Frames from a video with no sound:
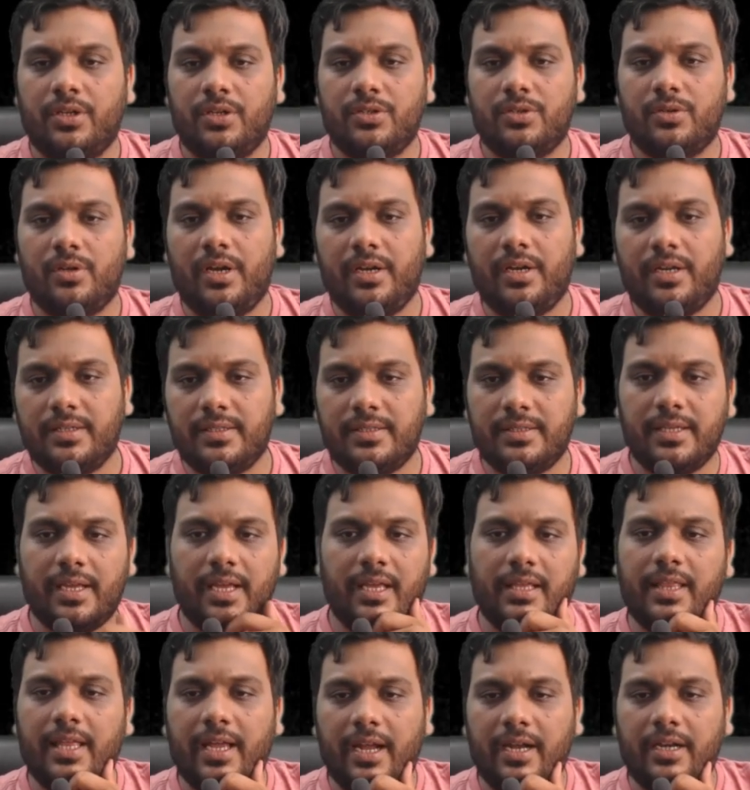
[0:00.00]
So let us
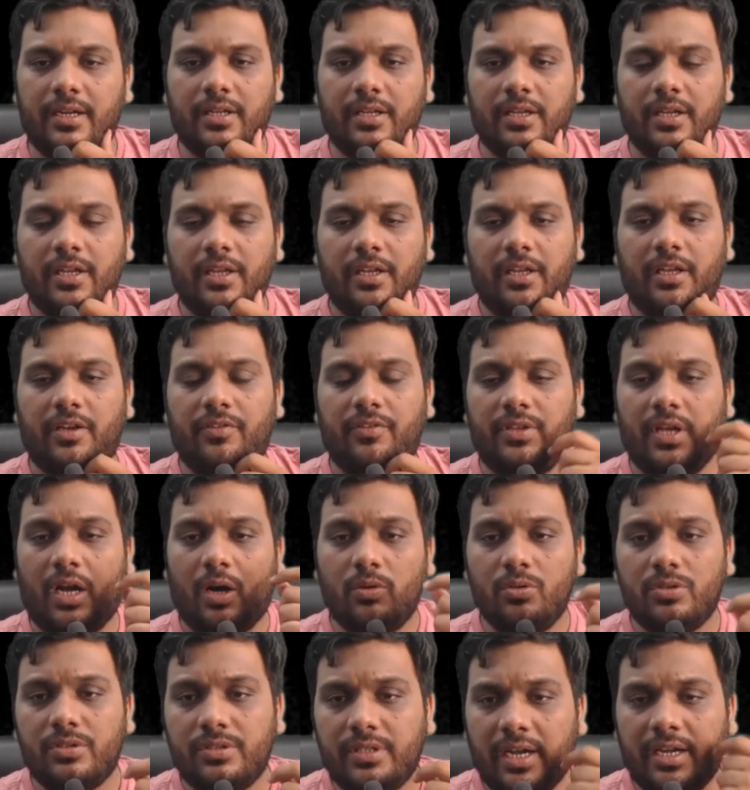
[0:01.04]
say that if the
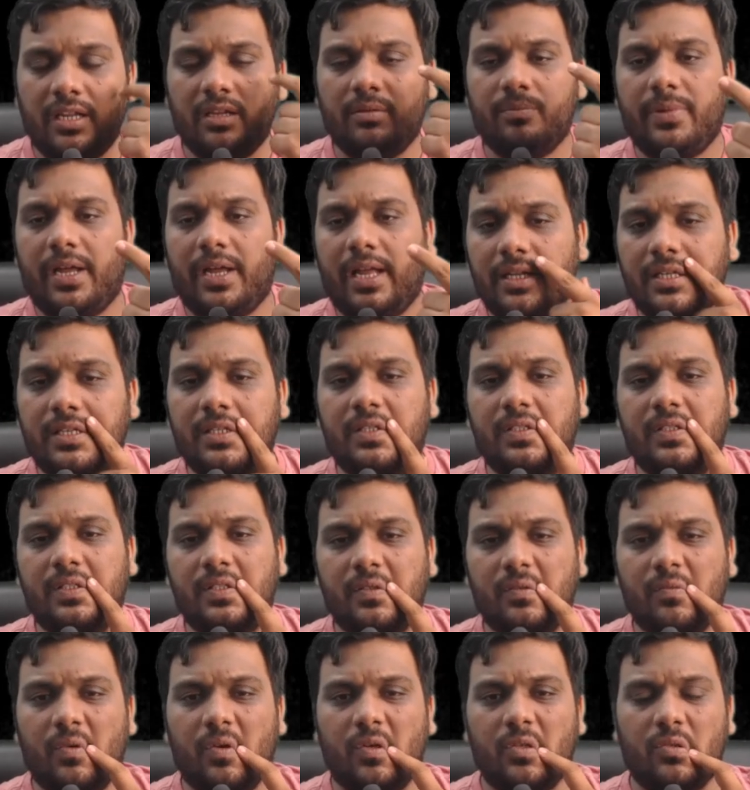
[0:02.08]
outstanding
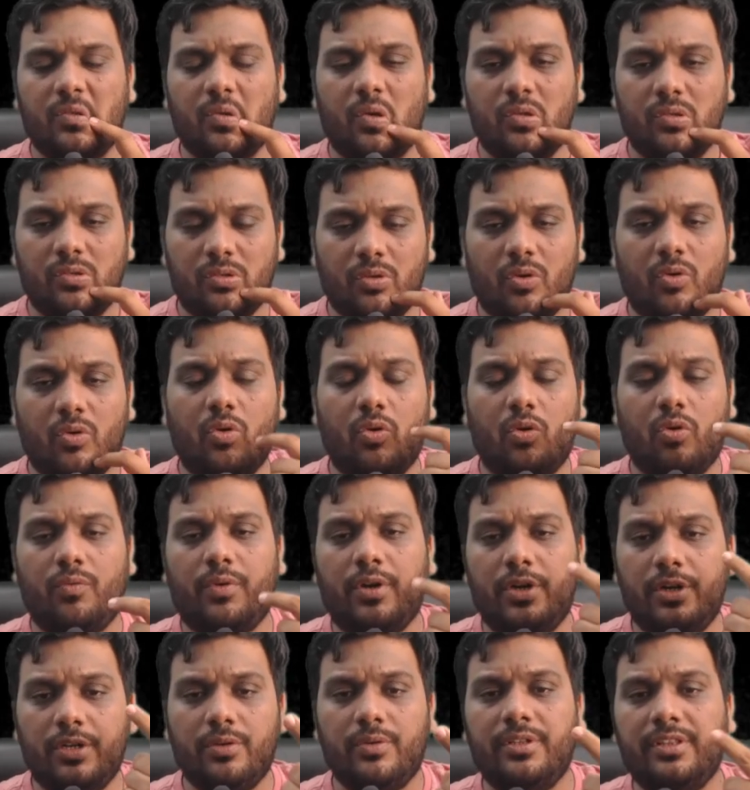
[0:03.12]
balance was also
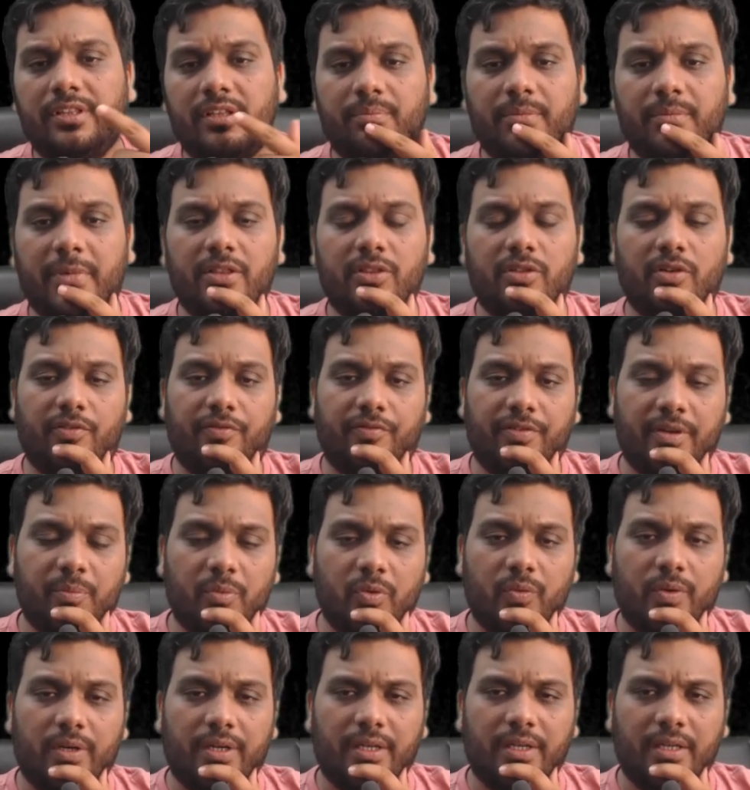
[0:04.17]
overdue in the month of
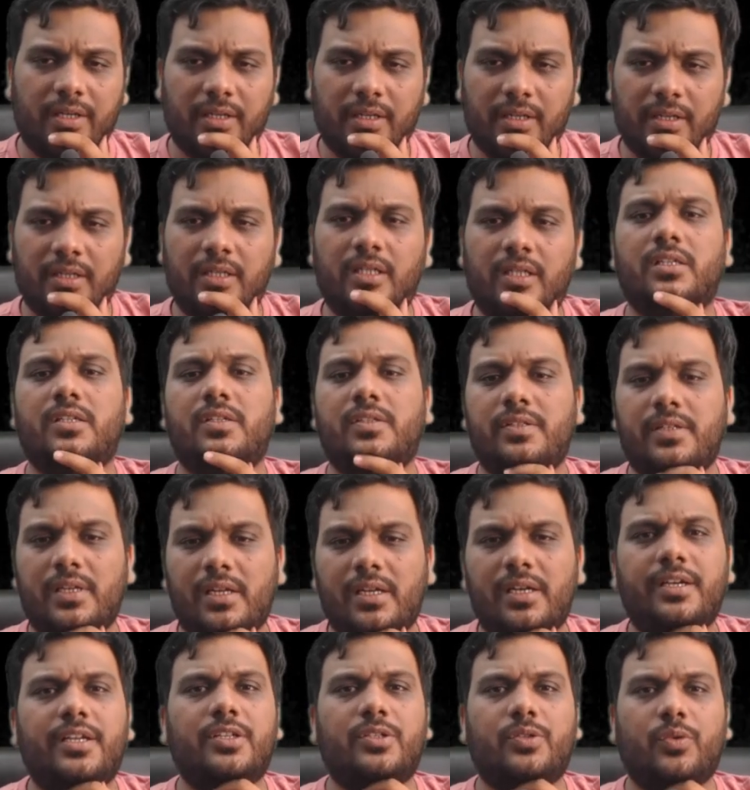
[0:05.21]
February,
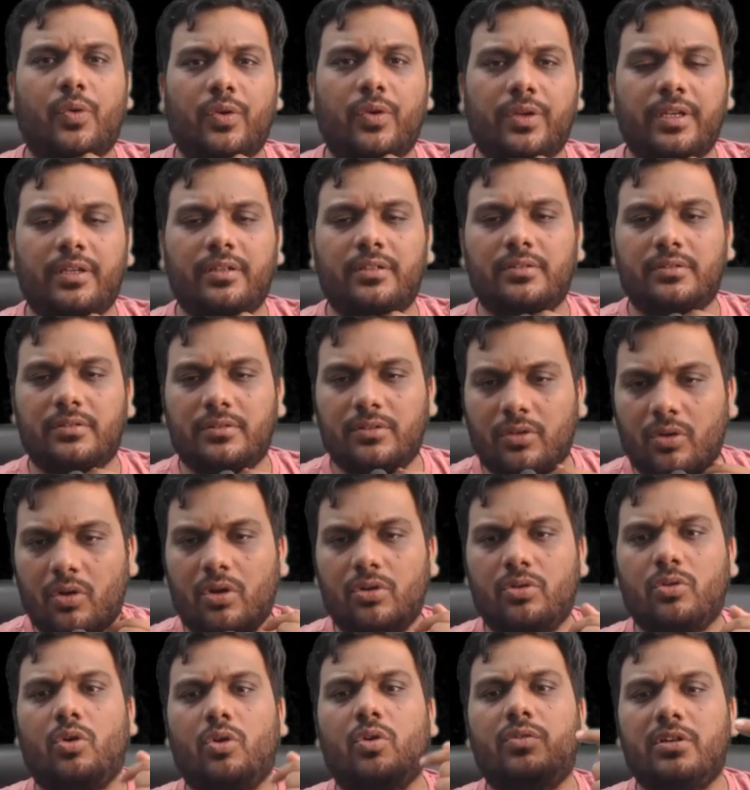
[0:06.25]
still it is okay.
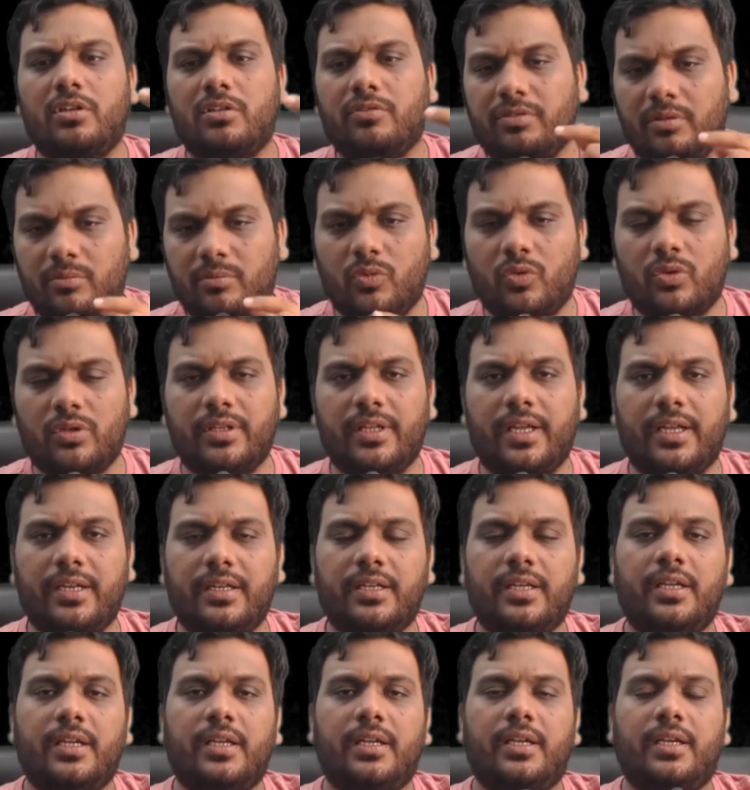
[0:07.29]
Not overdue for more
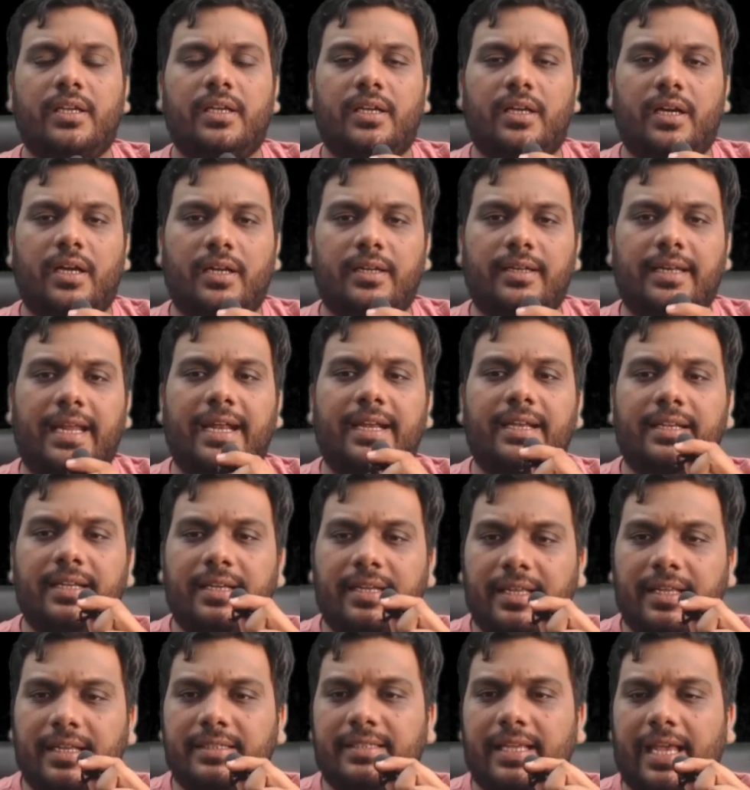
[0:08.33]
than 90
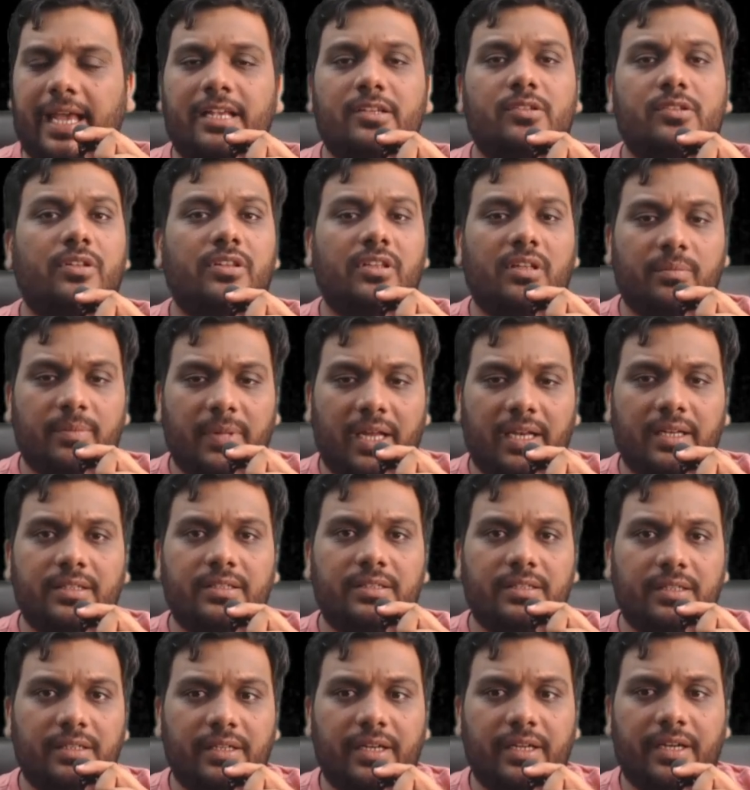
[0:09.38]
days as on the balance
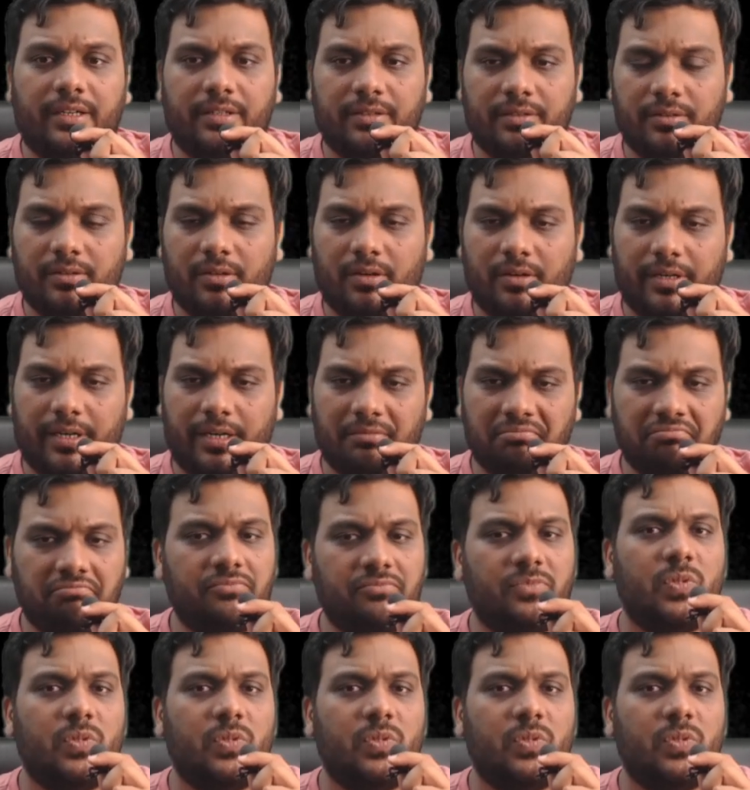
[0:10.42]
sheet date. All right.